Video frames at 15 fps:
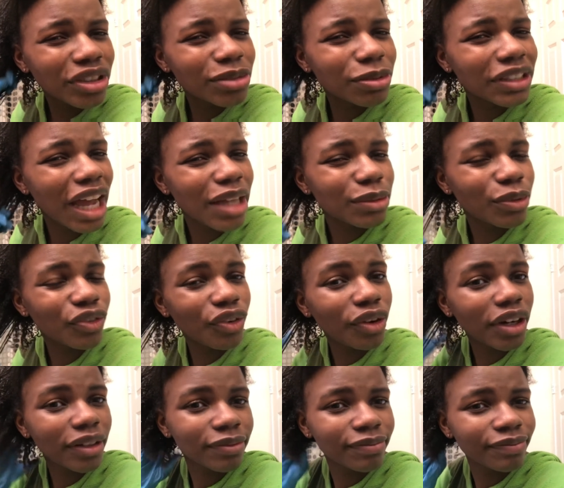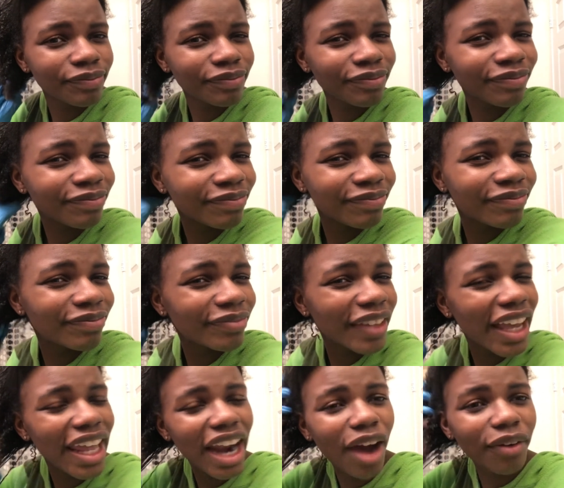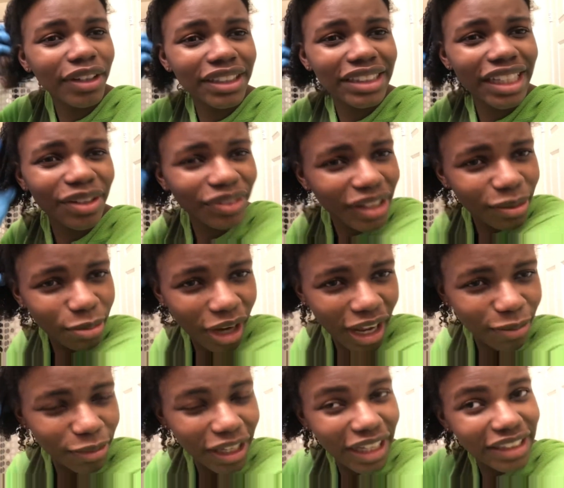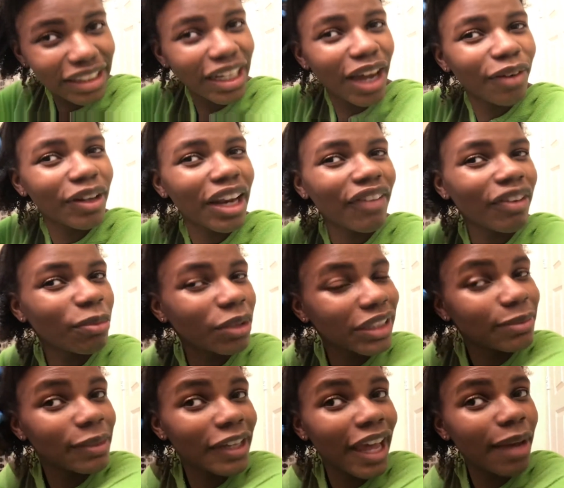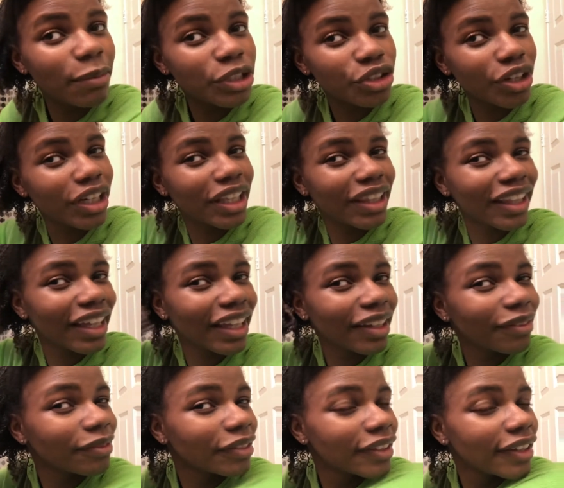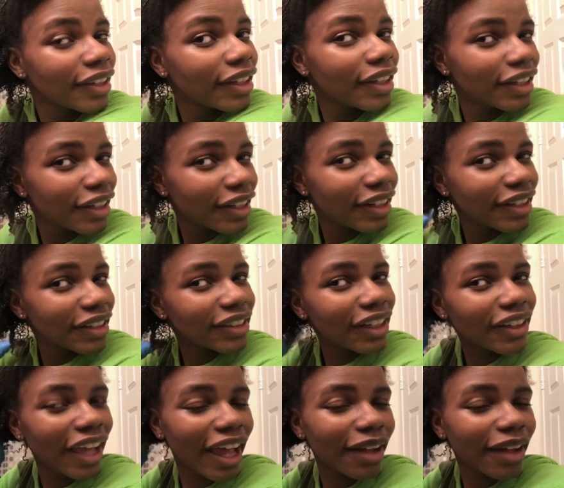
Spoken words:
times before, and I always stick with their brand because, you know, it never brings me damage or anything. So yeah.